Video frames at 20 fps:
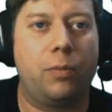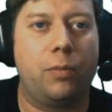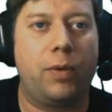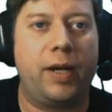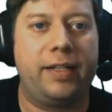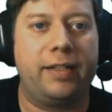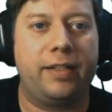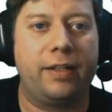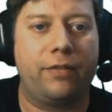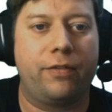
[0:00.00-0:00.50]

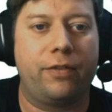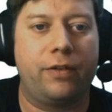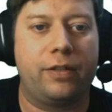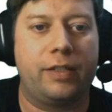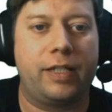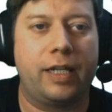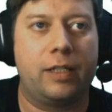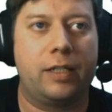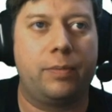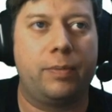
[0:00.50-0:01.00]
waiting for a
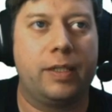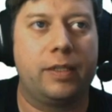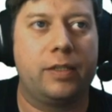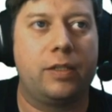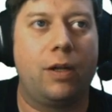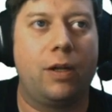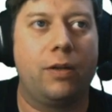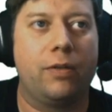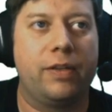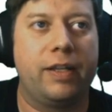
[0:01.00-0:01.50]
test print
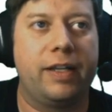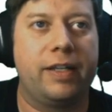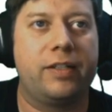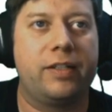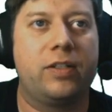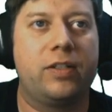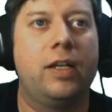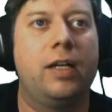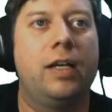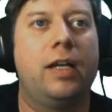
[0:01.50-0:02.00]
on
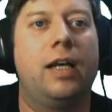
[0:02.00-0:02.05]
this